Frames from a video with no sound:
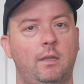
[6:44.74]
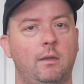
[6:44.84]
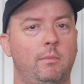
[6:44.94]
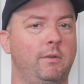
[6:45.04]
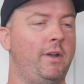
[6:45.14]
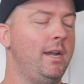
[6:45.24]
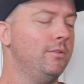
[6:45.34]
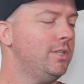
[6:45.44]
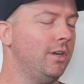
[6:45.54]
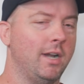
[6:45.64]
But if I
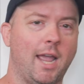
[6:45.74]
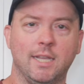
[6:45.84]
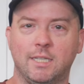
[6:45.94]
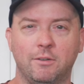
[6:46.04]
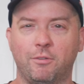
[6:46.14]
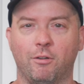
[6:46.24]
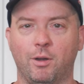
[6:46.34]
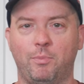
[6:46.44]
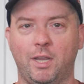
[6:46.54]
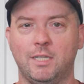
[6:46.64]
don't start asking for a
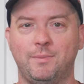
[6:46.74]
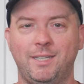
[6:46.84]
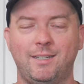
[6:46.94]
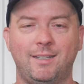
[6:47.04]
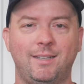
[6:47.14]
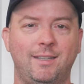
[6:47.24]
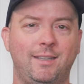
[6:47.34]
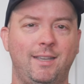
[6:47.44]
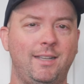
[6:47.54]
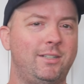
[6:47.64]
replacement,
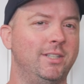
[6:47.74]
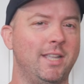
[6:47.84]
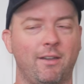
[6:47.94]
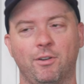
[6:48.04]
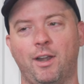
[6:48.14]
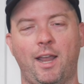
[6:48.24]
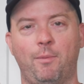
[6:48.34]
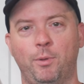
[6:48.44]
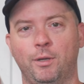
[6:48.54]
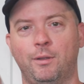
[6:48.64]
it'll never
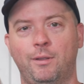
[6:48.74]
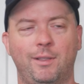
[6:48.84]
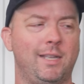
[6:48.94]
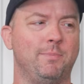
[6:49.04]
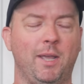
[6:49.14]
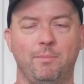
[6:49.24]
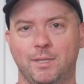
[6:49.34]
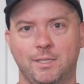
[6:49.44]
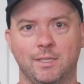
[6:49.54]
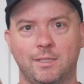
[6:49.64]
happen. That's bad
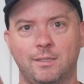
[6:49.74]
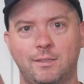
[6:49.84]
business.